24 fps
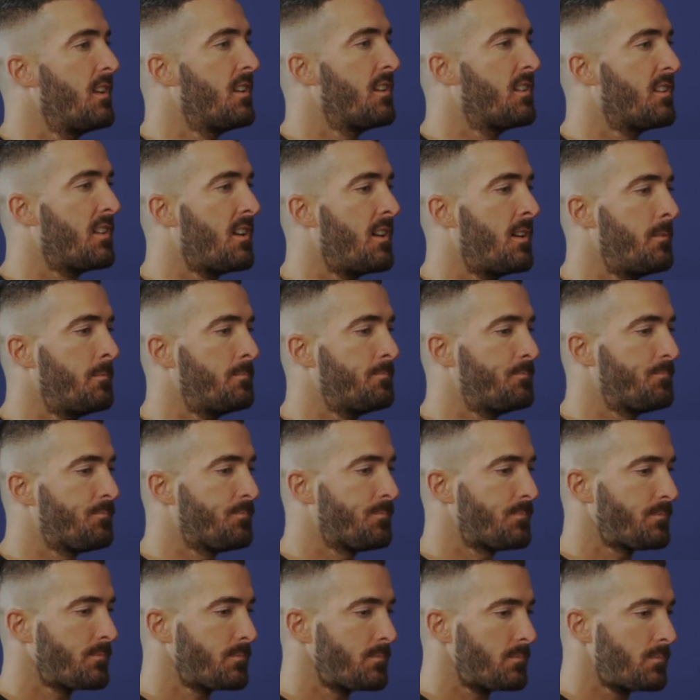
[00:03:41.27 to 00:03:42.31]
So
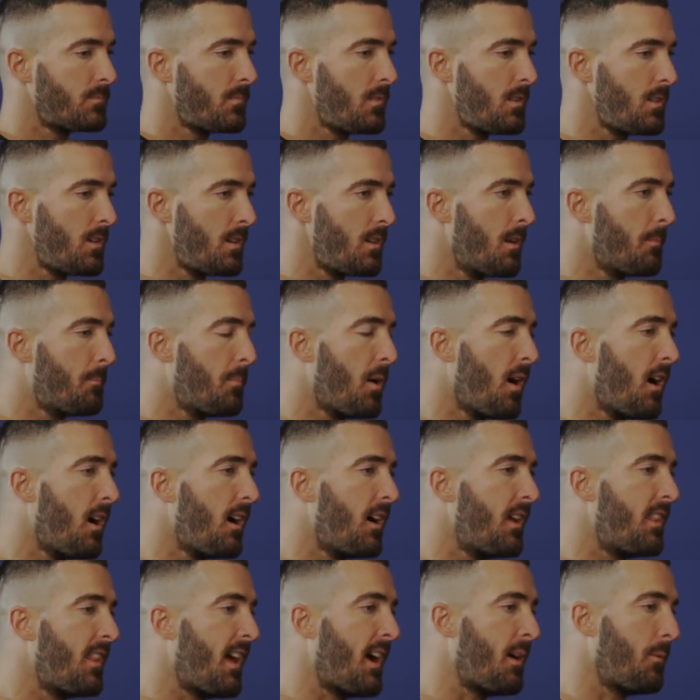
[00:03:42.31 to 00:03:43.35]

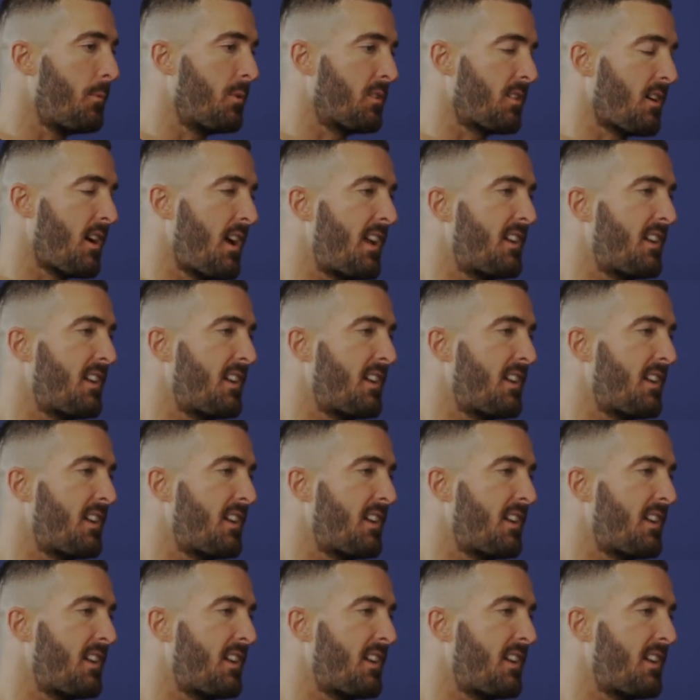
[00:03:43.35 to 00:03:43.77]
part of that was I